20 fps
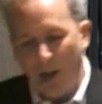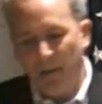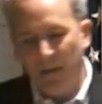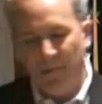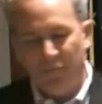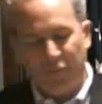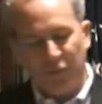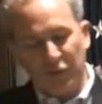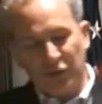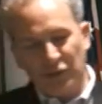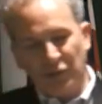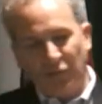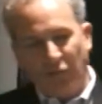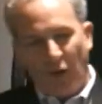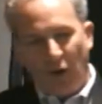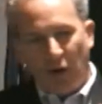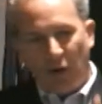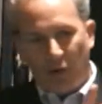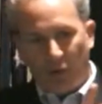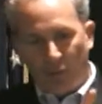I mean, first of
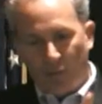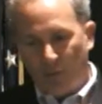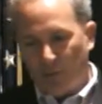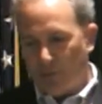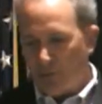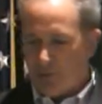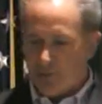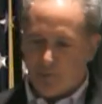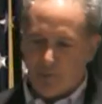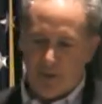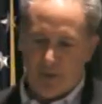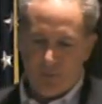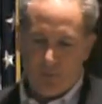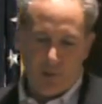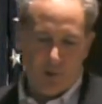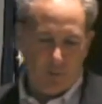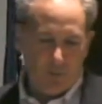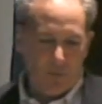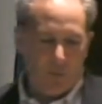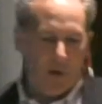all, with respect,
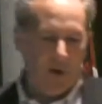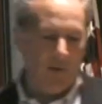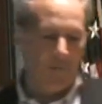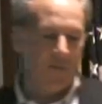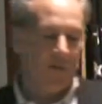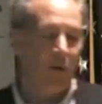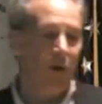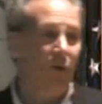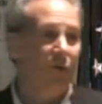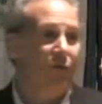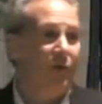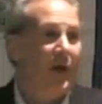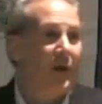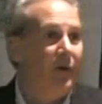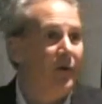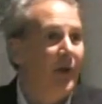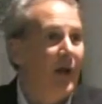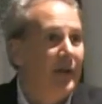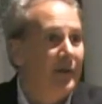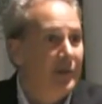look, we went off the gold
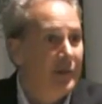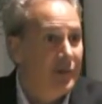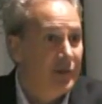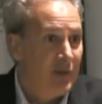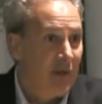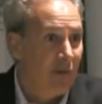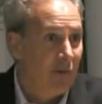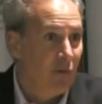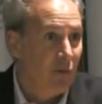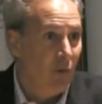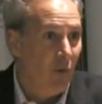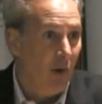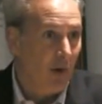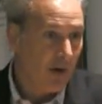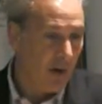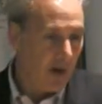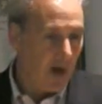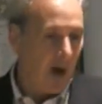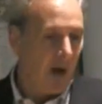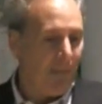standard in
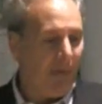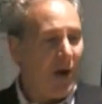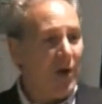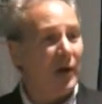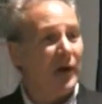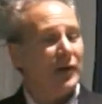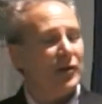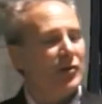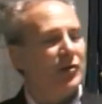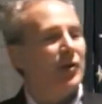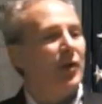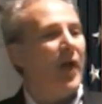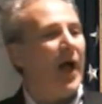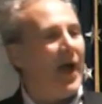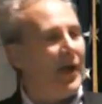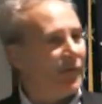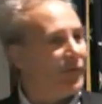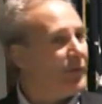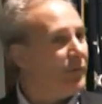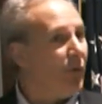1971. America still
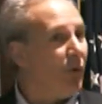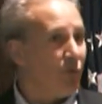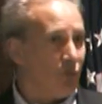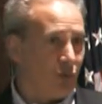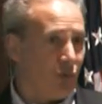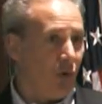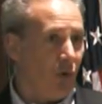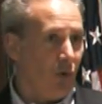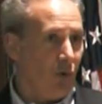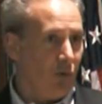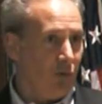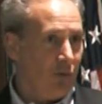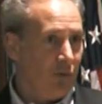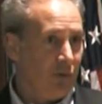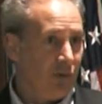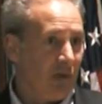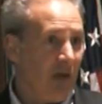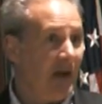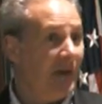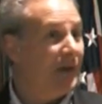has the most gold.
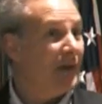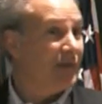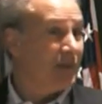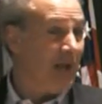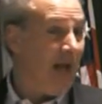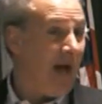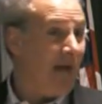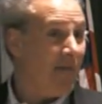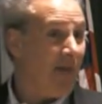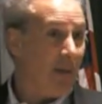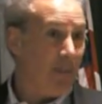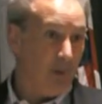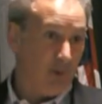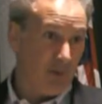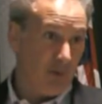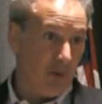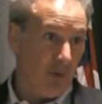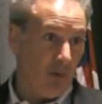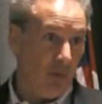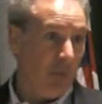China doesn't have that
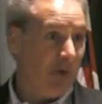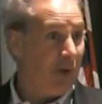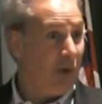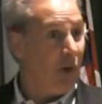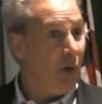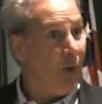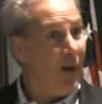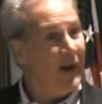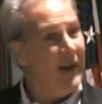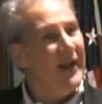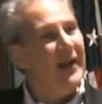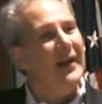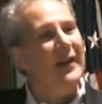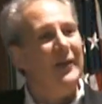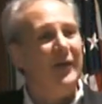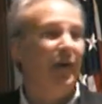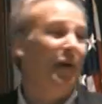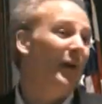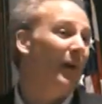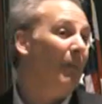much gold, but you know
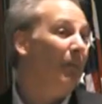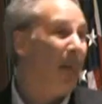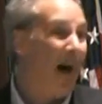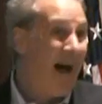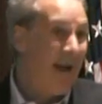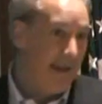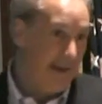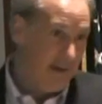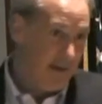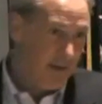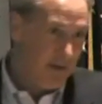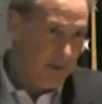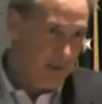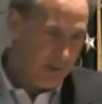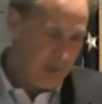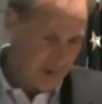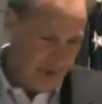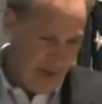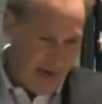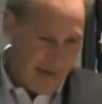what? They're going to buy
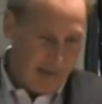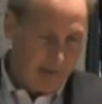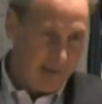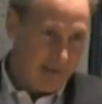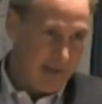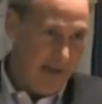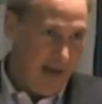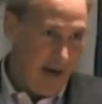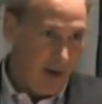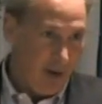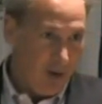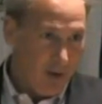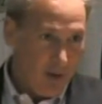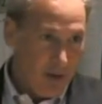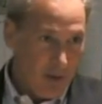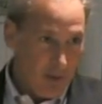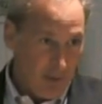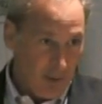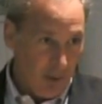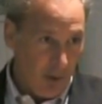it. China is
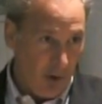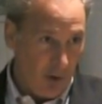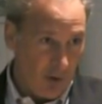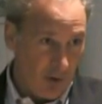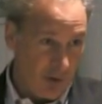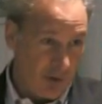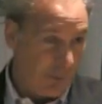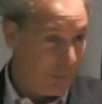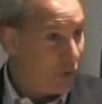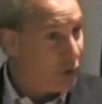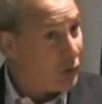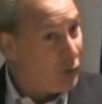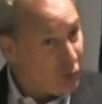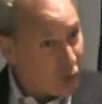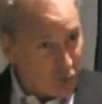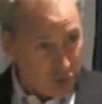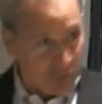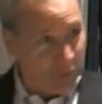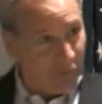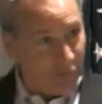now the largest
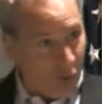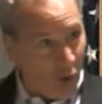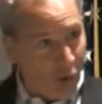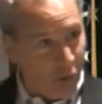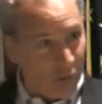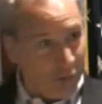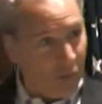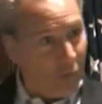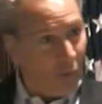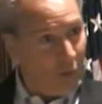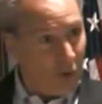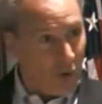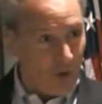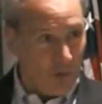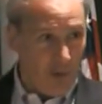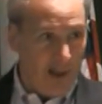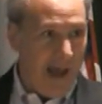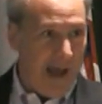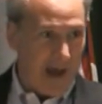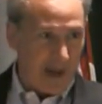producer of gold in the
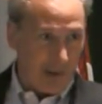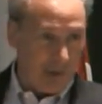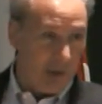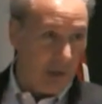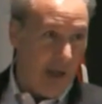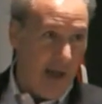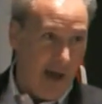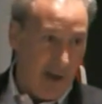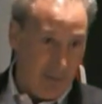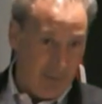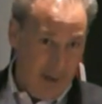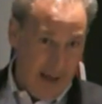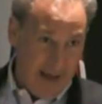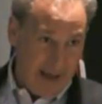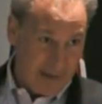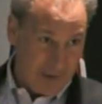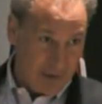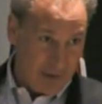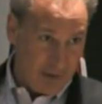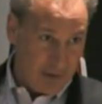world. They actually
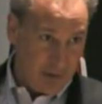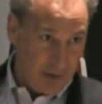outpassed